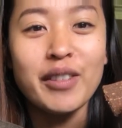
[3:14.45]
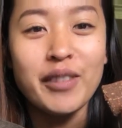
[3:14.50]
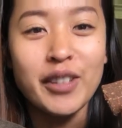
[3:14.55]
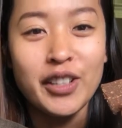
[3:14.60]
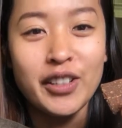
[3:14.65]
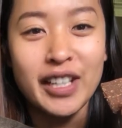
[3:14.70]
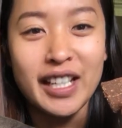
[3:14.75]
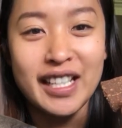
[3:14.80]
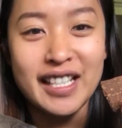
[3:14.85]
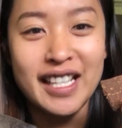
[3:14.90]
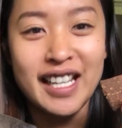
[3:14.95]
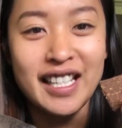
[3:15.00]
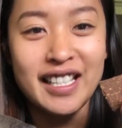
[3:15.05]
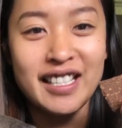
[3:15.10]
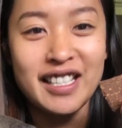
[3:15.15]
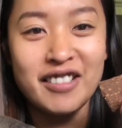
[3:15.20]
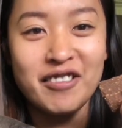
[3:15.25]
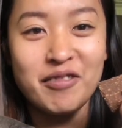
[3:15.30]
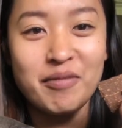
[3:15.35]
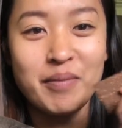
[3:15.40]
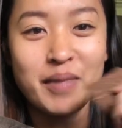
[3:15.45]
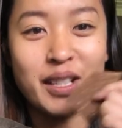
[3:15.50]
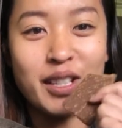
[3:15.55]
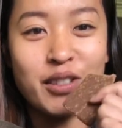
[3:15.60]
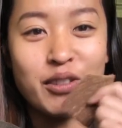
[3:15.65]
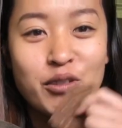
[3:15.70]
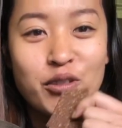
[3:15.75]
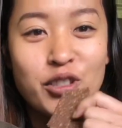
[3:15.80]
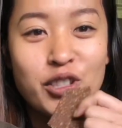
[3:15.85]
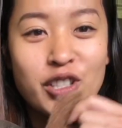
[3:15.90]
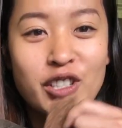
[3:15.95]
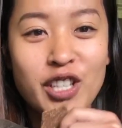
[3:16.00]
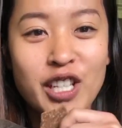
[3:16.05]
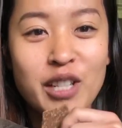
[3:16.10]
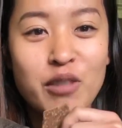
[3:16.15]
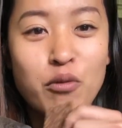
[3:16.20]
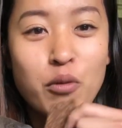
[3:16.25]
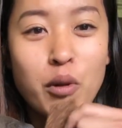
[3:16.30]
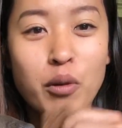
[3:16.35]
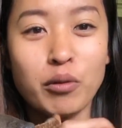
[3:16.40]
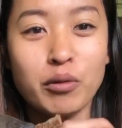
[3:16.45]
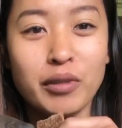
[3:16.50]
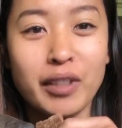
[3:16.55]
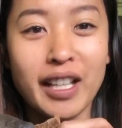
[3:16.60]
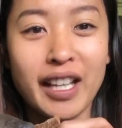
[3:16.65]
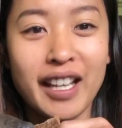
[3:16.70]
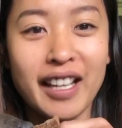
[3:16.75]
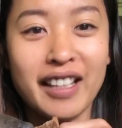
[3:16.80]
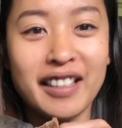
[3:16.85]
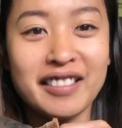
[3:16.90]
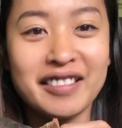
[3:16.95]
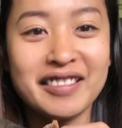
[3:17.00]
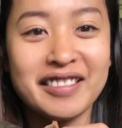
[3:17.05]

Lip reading: very attentive because she wants that.